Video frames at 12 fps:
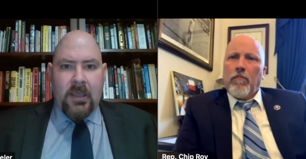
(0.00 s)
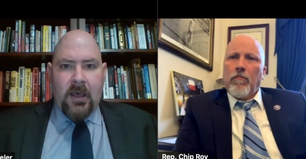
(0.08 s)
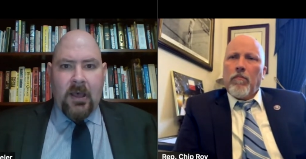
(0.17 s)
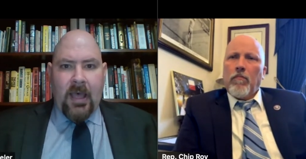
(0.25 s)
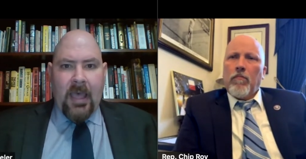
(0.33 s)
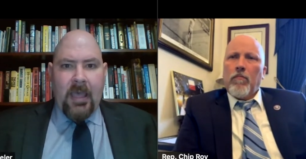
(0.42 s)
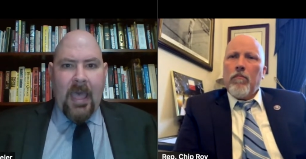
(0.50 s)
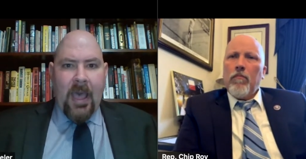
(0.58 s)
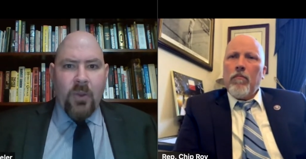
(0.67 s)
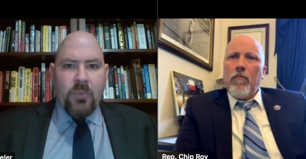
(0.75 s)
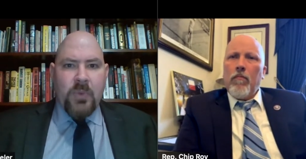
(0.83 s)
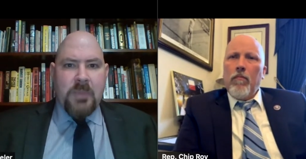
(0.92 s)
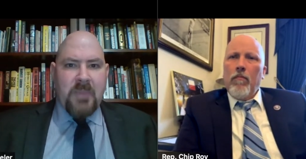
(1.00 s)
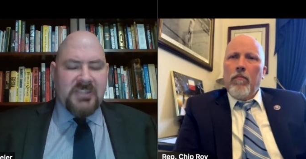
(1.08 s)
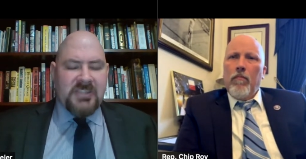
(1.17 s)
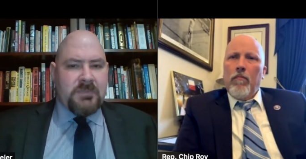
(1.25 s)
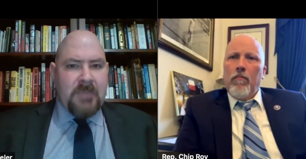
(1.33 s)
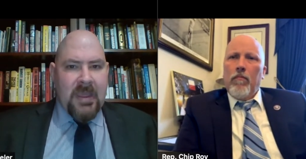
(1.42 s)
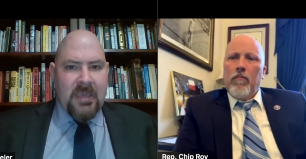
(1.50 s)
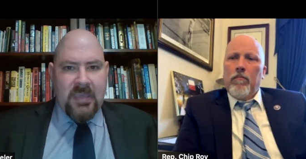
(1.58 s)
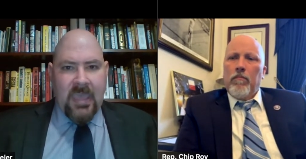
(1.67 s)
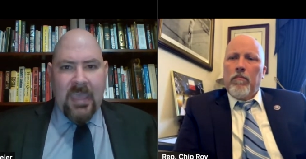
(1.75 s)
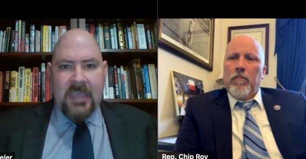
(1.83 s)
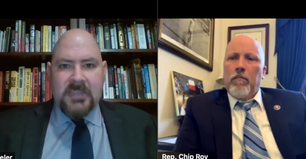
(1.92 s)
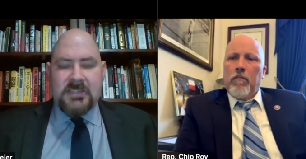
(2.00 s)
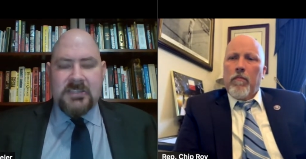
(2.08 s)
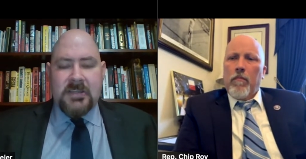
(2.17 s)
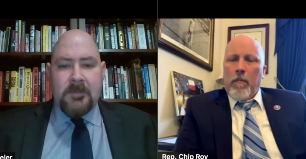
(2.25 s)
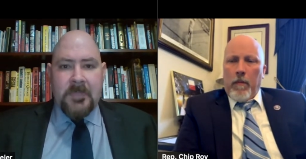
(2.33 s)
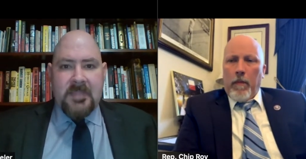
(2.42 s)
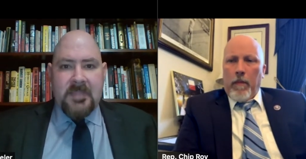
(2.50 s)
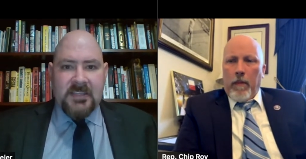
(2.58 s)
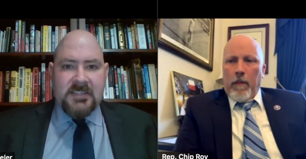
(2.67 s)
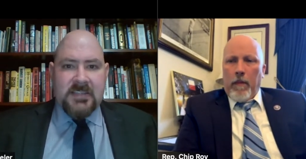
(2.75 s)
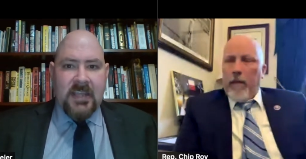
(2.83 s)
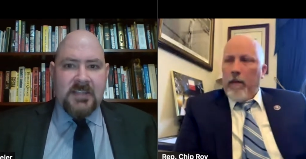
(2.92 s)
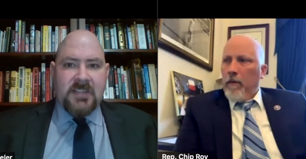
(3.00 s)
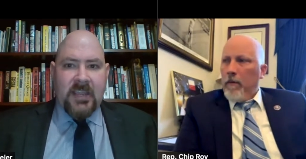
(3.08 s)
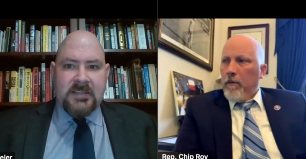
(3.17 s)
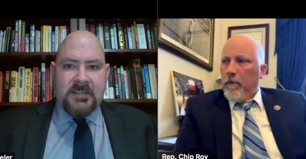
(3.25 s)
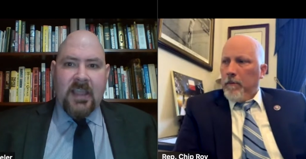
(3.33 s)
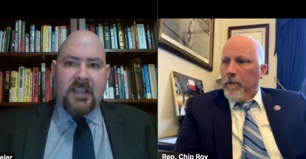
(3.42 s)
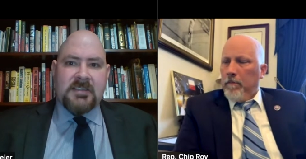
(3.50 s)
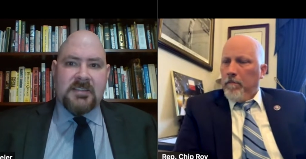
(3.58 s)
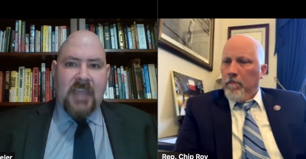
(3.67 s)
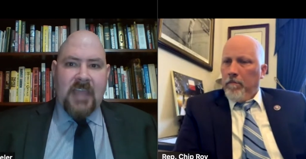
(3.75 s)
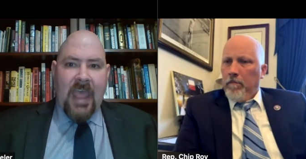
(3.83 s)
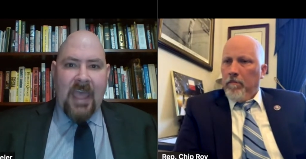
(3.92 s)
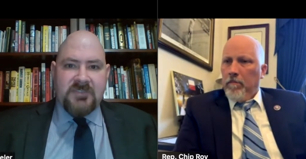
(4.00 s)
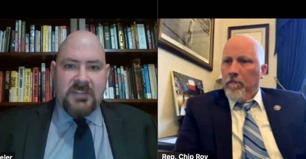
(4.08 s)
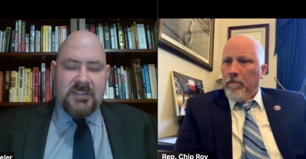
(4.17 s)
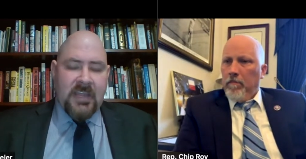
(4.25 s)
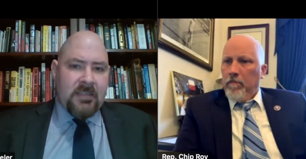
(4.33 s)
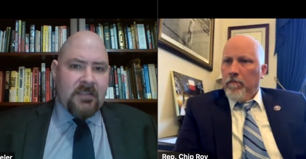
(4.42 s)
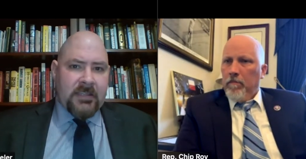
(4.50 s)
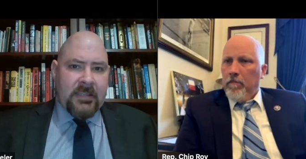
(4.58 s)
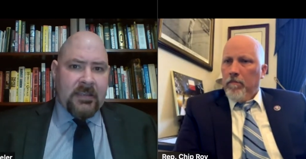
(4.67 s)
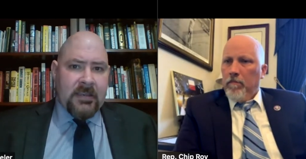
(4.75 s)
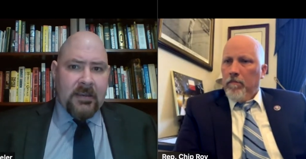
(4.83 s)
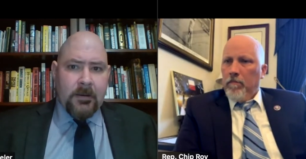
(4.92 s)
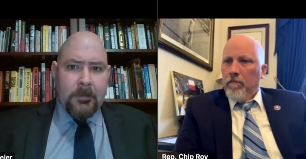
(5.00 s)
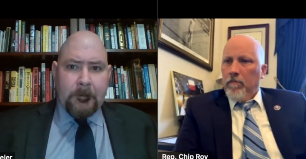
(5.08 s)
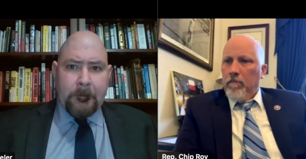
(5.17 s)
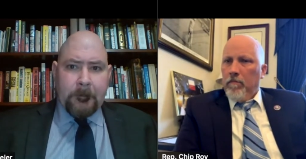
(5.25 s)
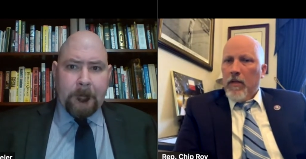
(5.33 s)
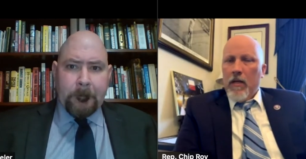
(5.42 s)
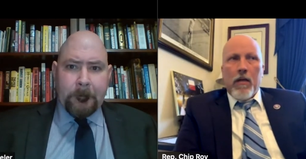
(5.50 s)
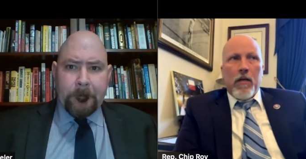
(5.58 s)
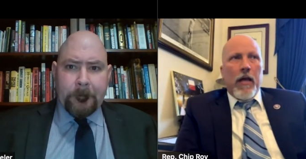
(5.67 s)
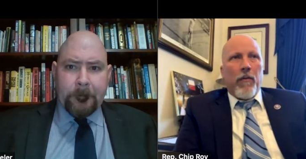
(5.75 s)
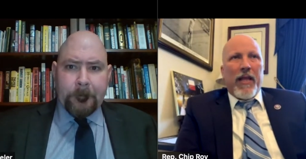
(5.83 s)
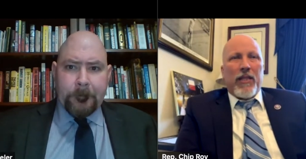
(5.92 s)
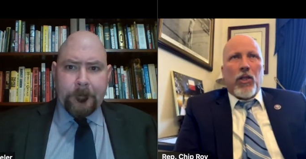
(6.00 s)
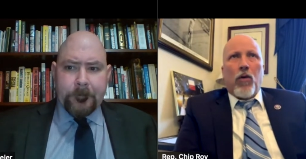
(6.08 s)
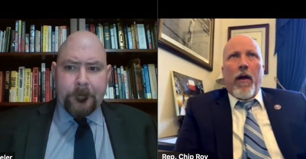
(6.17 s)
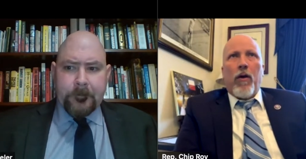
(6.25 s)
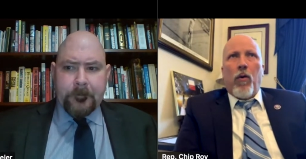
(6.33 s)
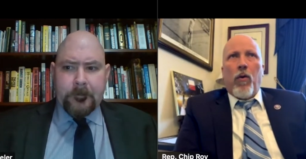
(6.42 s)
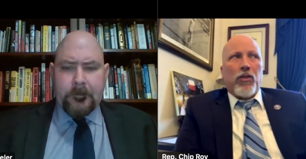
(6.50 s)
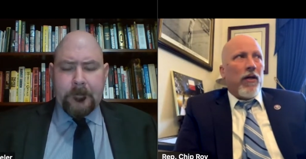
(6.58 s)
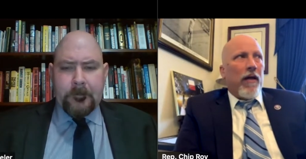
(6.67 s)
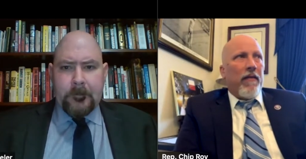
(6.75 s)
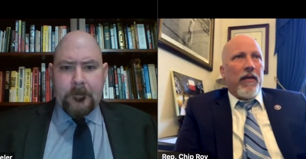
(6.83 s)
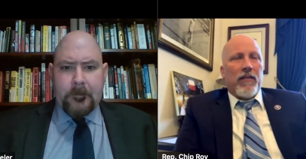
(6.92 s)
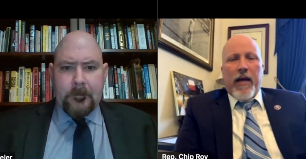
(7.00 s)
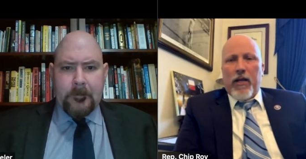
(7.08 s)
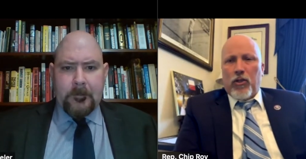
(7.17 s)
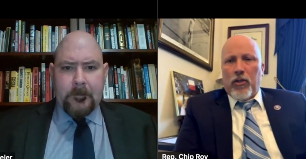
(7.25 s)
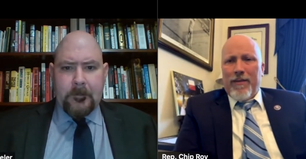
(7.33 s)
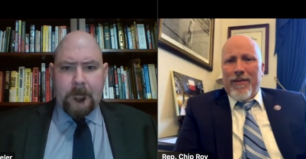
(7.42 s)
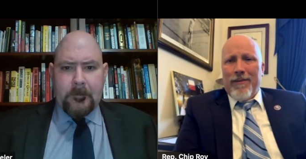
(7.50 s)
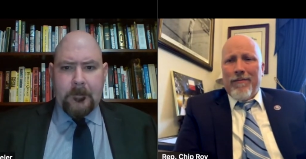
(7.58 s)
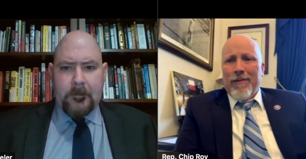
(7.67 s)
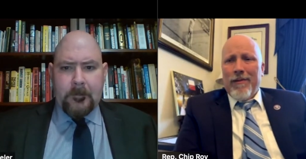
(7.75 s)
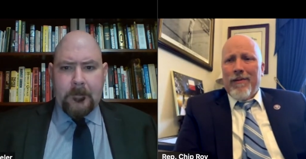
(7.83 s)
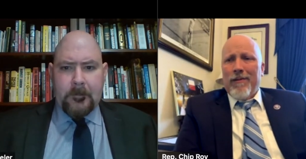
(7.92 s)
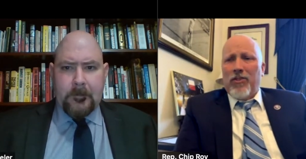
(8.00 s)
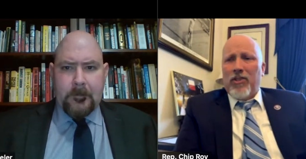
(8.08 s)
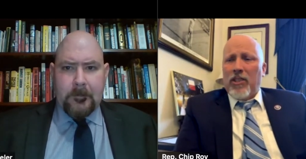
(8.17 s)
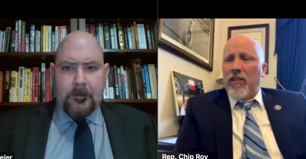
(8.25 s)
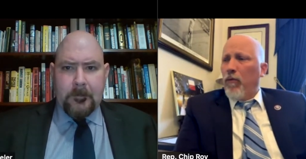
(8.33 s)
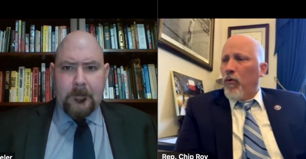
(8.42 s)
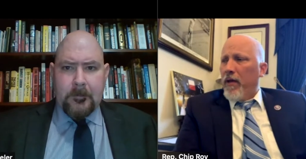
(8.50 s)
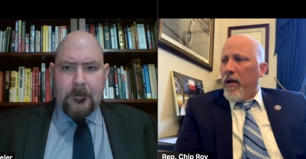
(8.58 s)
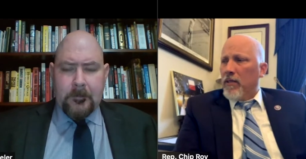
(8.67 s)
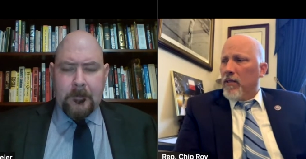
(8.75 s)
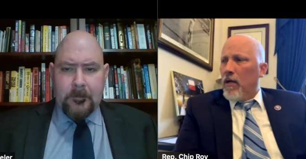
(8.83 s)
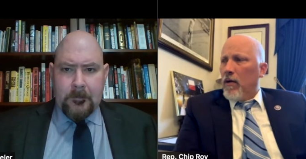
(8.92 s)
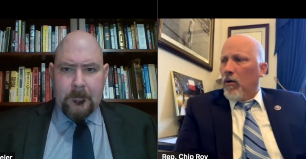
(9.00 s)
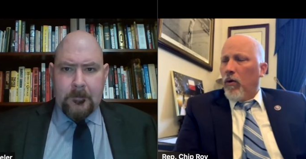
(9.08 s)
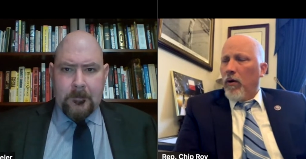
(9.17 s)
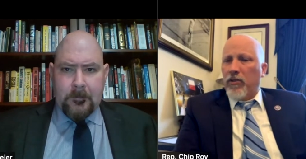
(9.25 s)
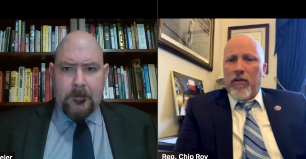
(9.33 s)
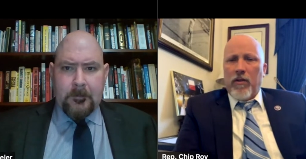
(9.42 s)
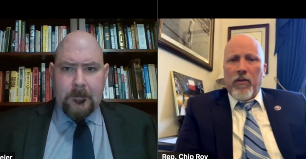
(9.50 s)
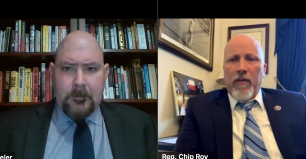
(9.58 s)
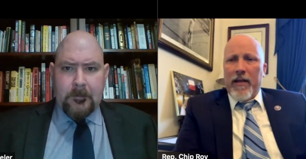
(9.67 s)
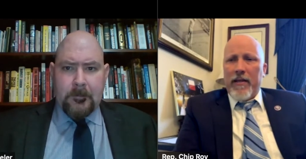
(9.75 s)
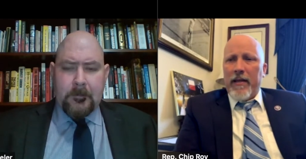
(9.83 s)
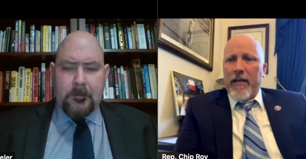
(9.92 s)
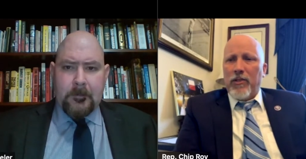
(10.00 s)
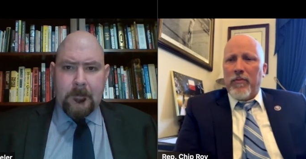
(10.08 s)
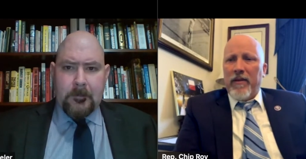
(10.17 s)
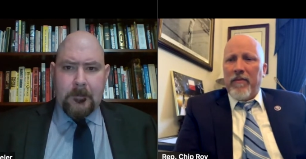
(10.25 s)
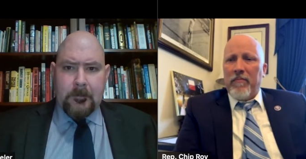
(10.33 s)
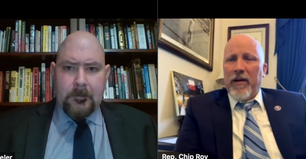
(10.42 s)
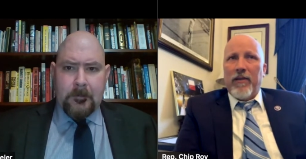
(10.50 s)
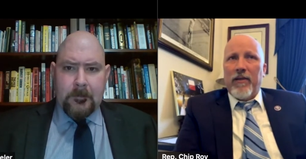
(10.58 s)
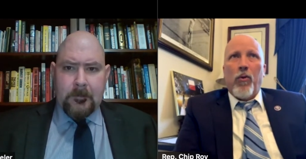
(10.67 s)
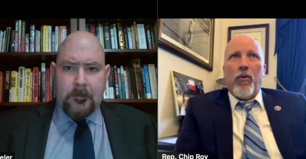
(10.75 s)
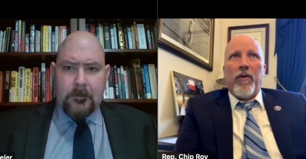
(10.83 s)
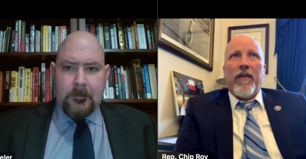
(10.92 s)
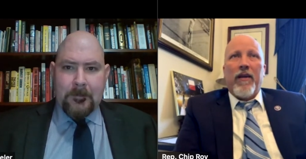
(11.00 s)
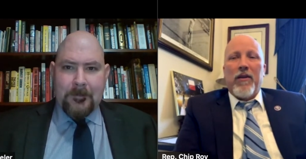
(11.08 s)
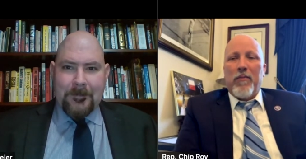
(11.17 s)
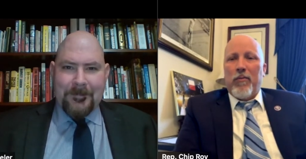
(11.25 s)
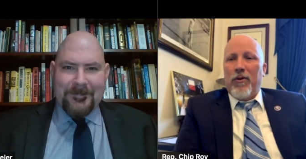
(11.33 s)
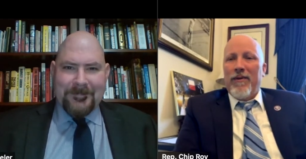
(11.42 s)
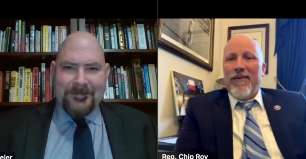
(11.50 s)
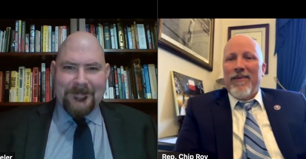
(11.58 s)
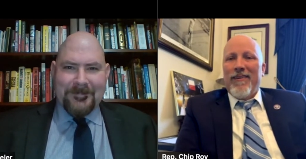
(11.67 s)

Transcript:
Speaker 1: Uh, how can we best make the case that states like Texas have to take the lead here?
Speaker 2: Yeah, well, that's a great question. I think it's actually the, the $64,000 question, although that dates me by quoting that number.